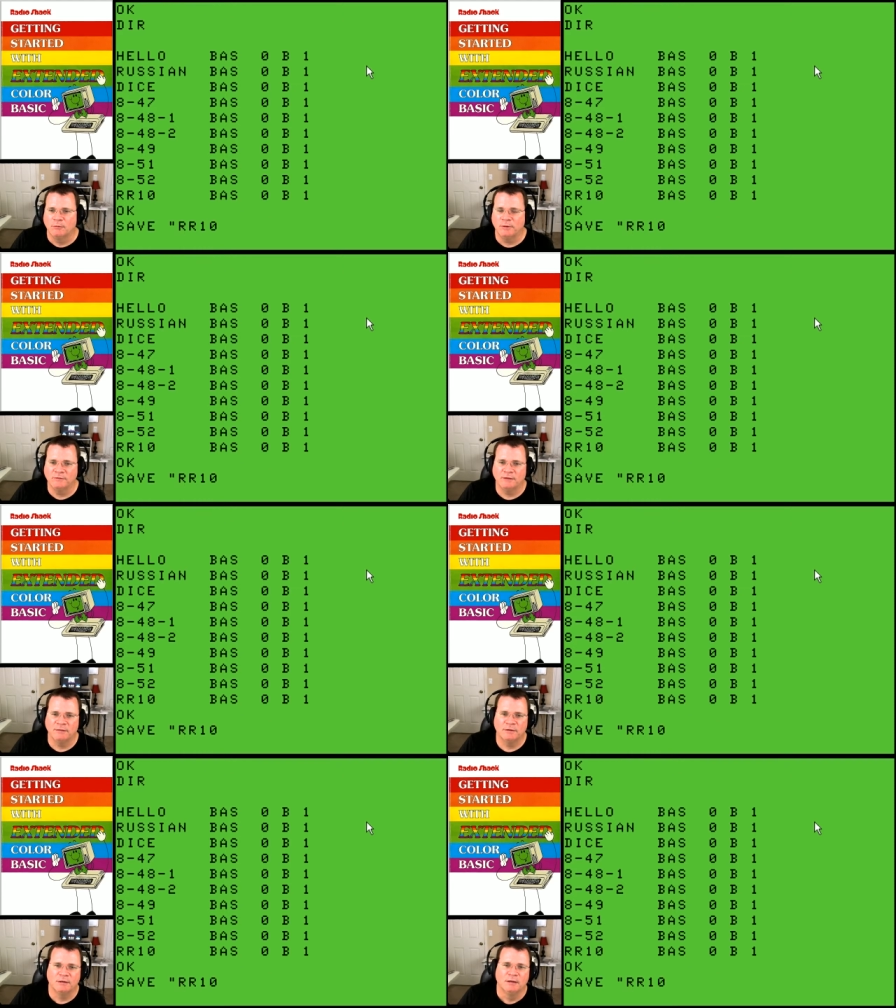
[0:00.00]

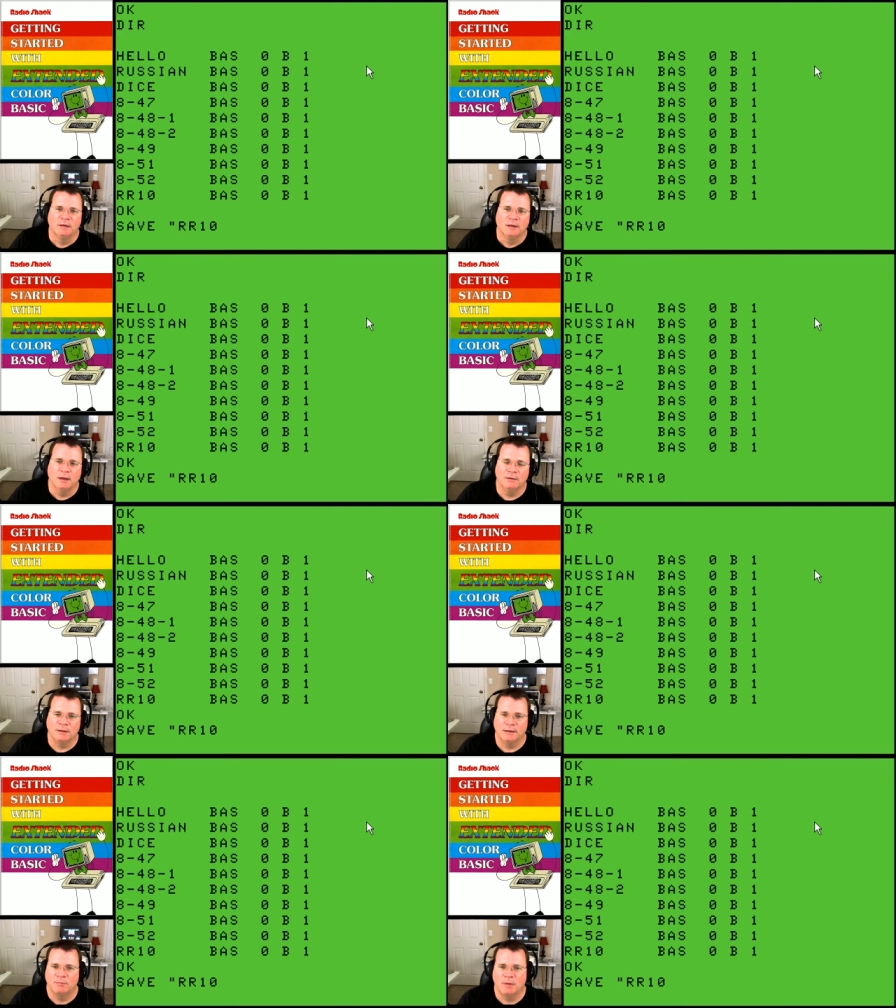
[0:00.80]
Resave it.
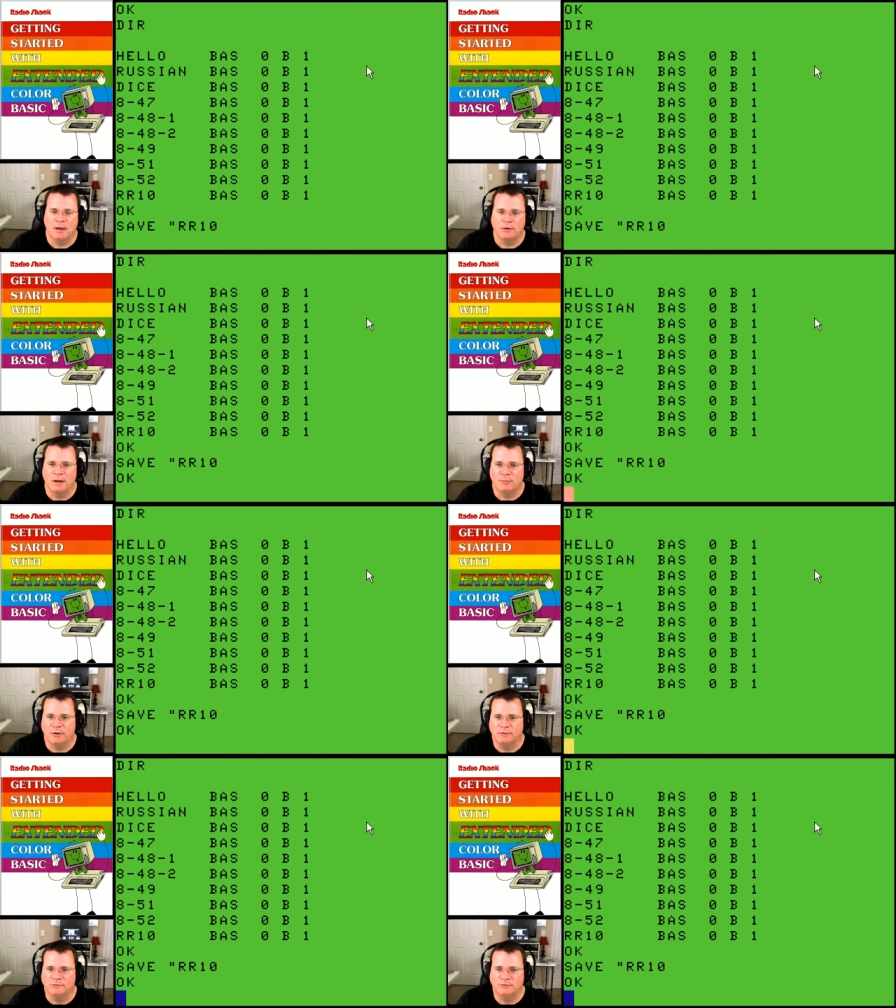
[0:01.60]
Unlike modern
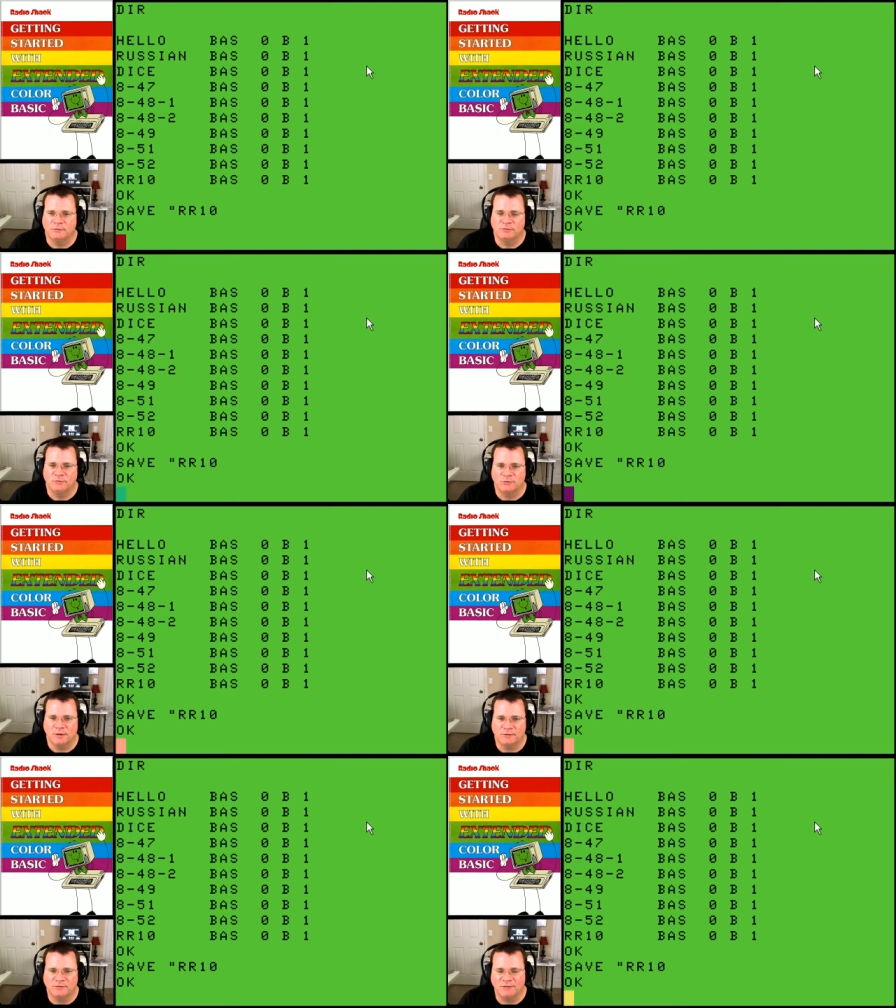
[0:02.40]
operating systems, if you
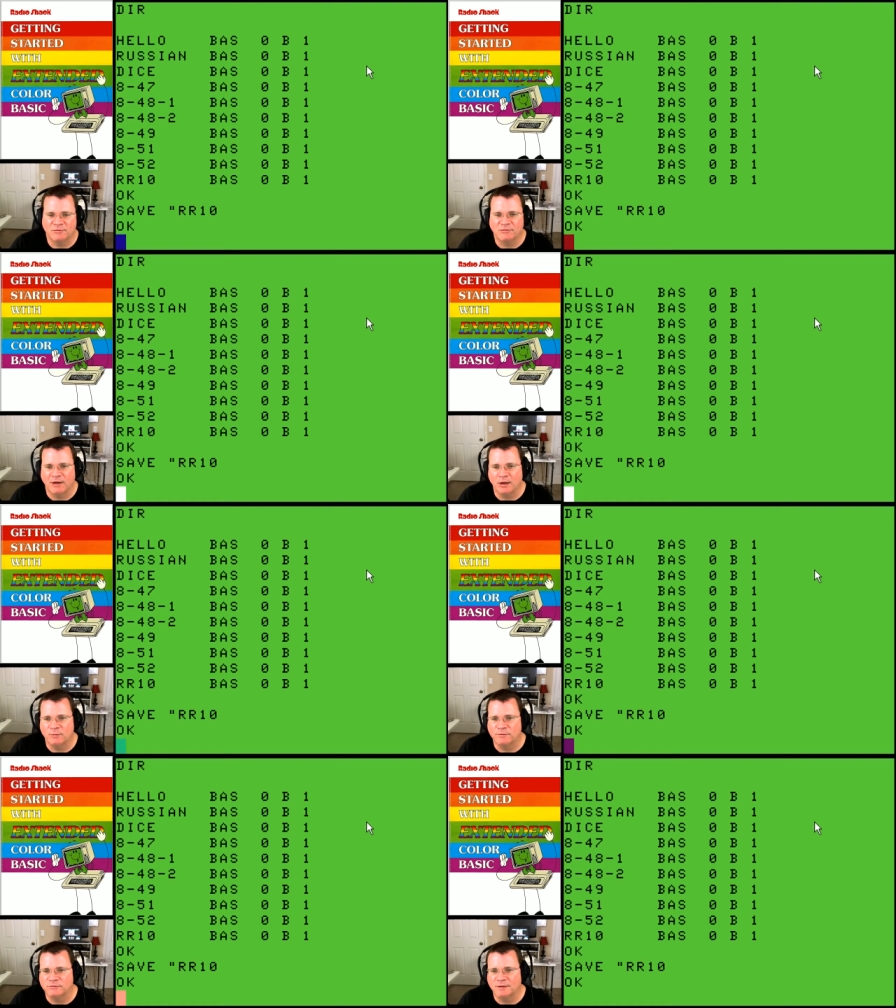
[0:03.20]
try to save a file
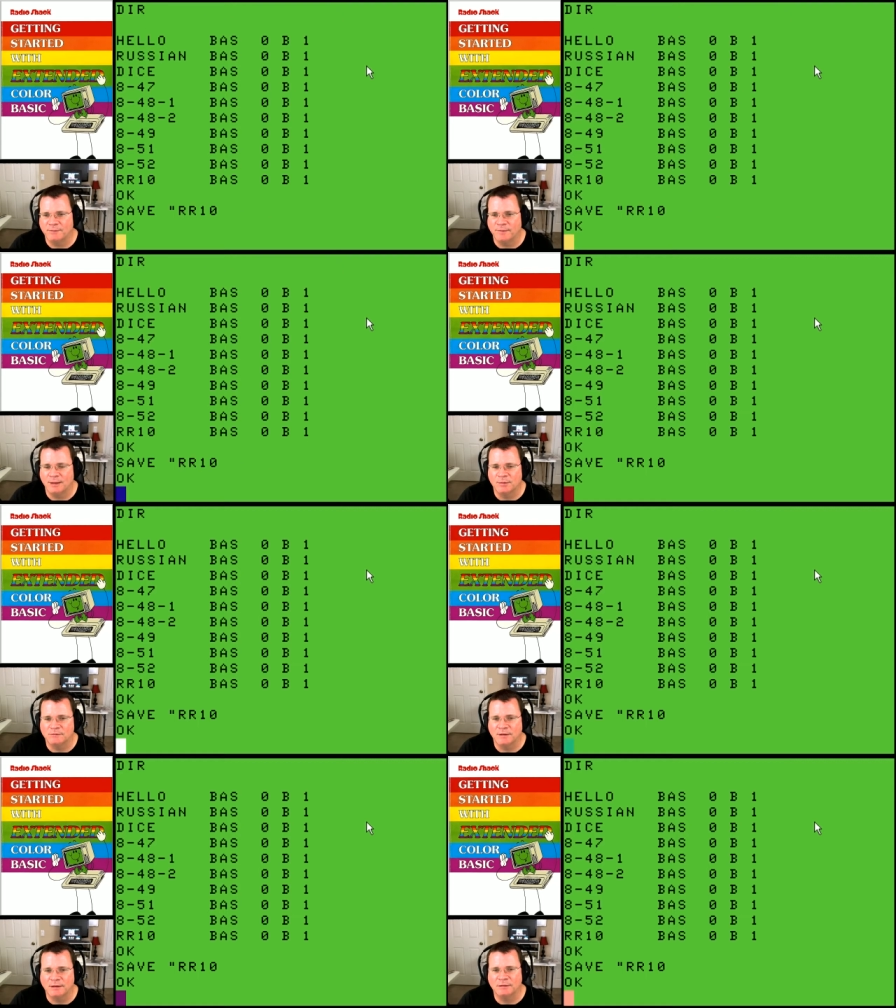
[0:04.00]
with the same name,
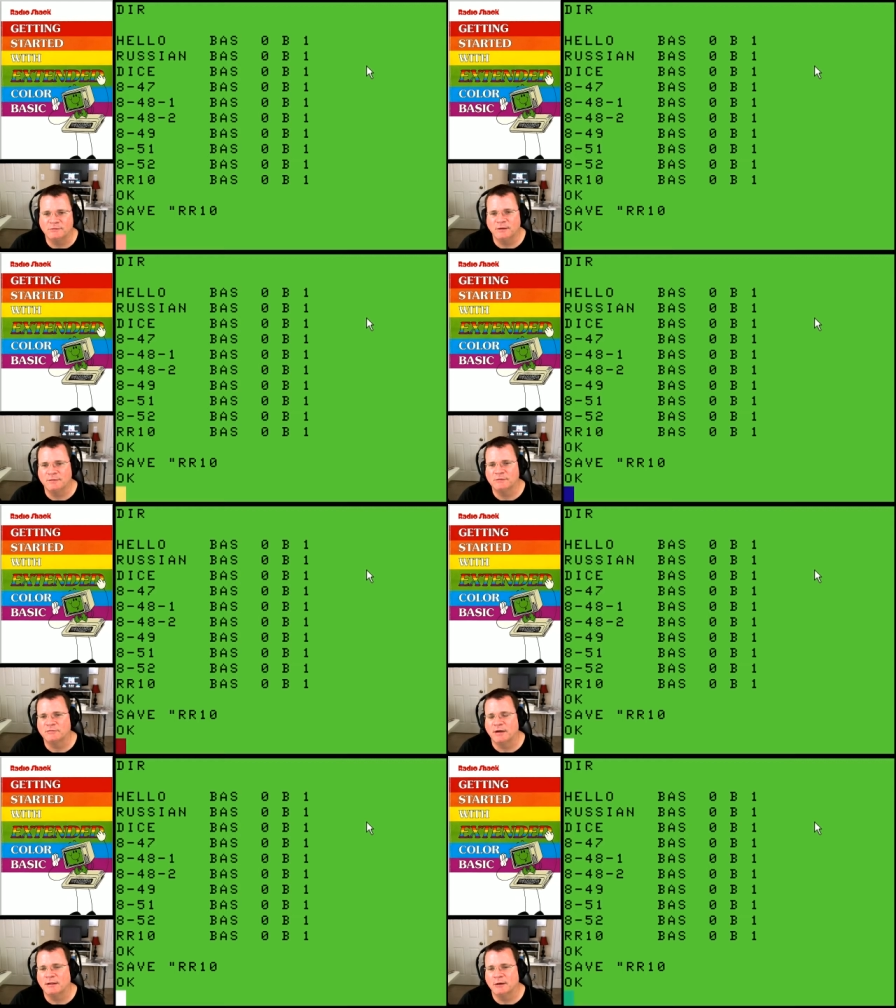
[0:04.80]
it's not going to say this
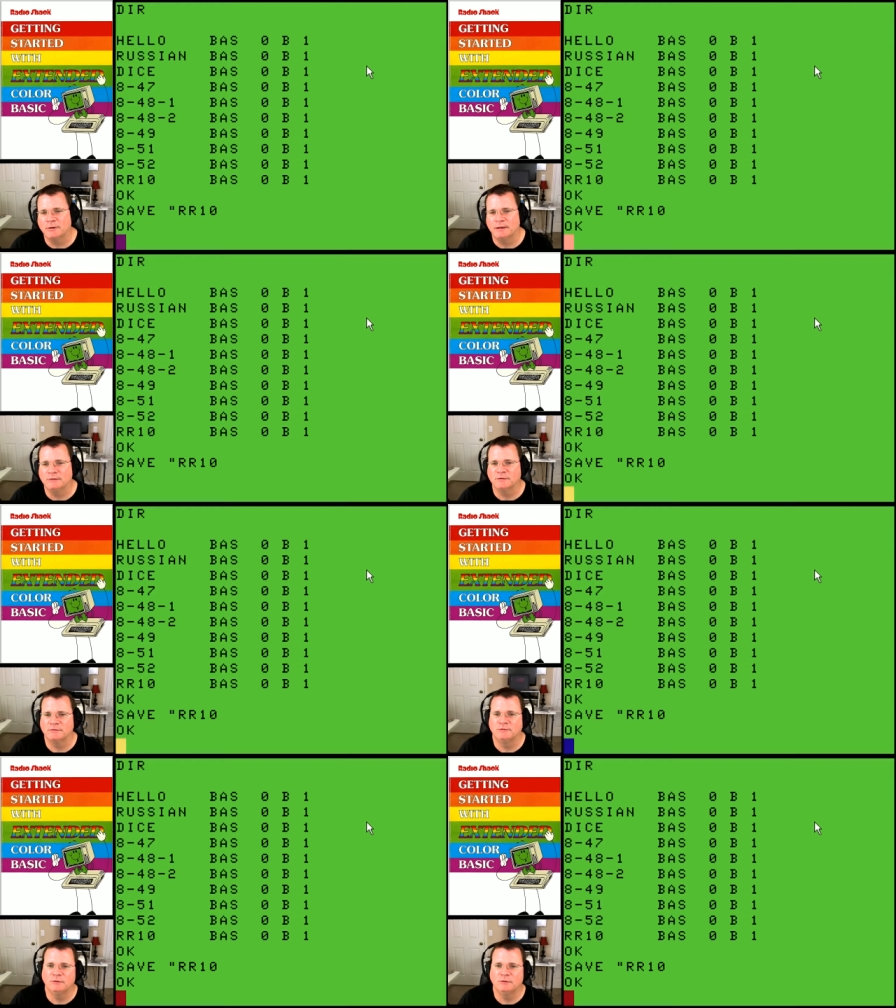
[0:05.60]
file already exists.